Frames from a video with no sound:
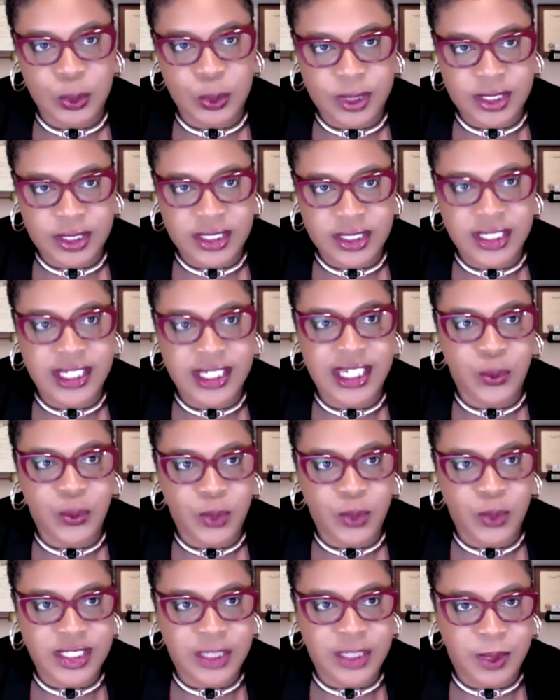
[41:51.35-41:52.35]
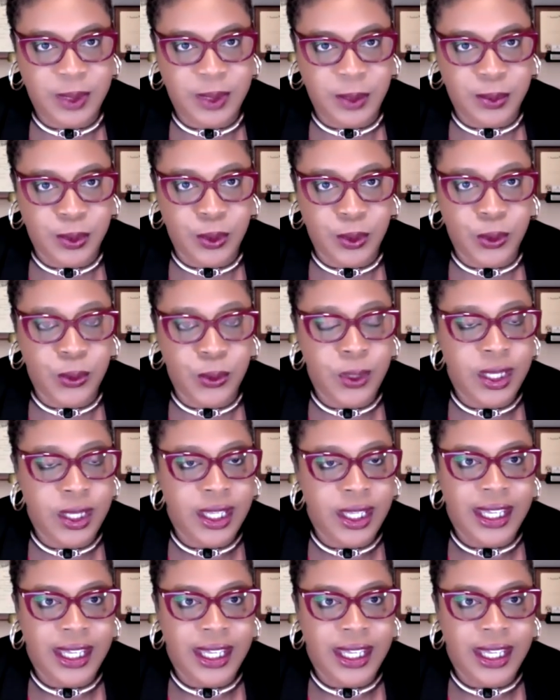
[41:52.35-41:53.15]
because again, we see people